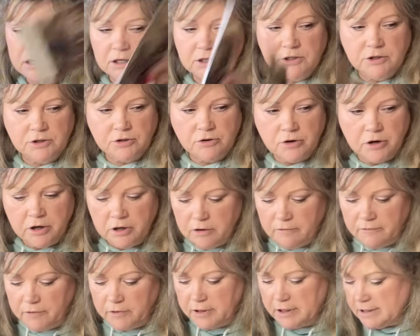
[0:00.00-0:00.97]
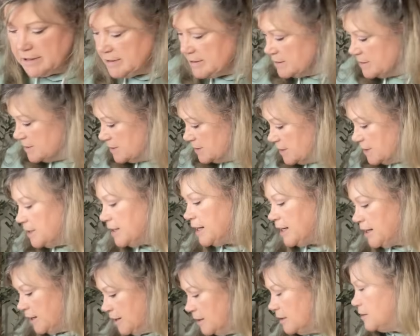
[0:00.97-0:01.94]
a tutorial for this
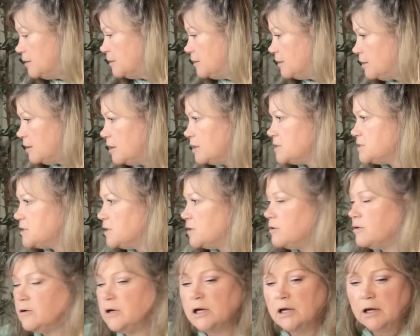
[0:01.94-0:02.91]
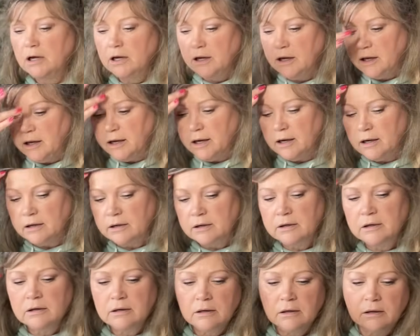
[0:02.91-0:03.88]
today also, and
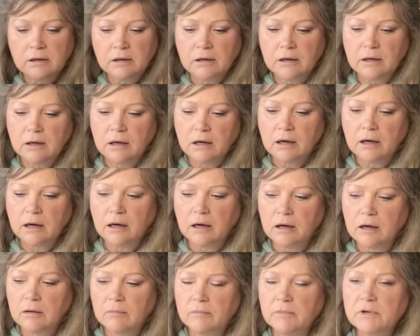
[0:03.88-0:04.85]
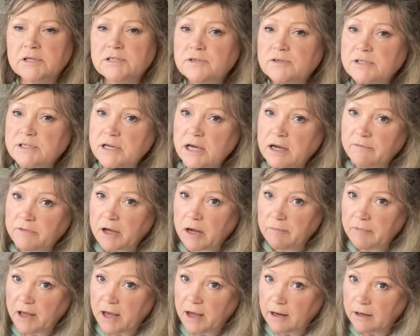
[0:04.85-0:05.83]
As soon as I have
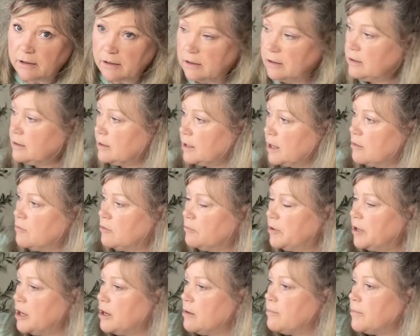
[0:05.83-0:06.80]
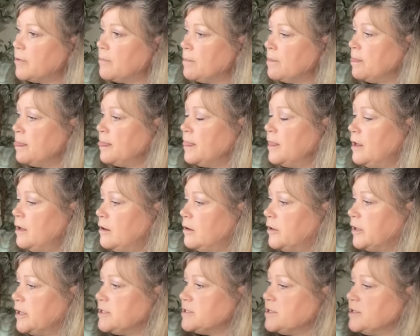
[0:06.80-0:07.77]
time to edit it, that will be up.
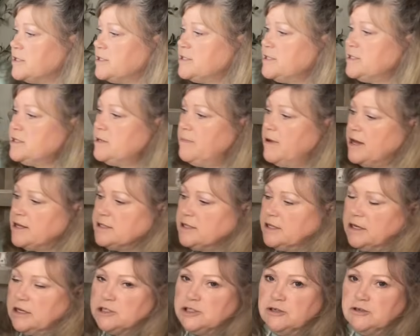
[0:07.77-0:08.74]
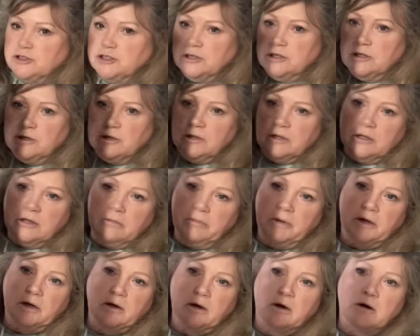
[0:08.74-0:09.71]
Okay, so this is the basket I showed you a little
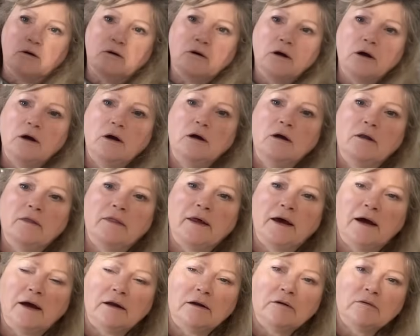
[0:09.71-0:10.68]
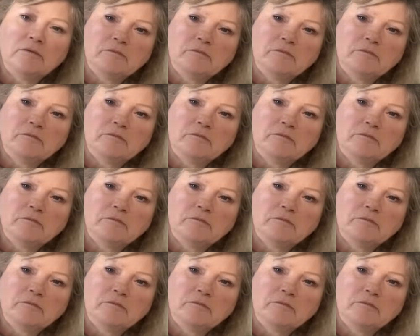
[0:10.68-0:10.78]
bit ago that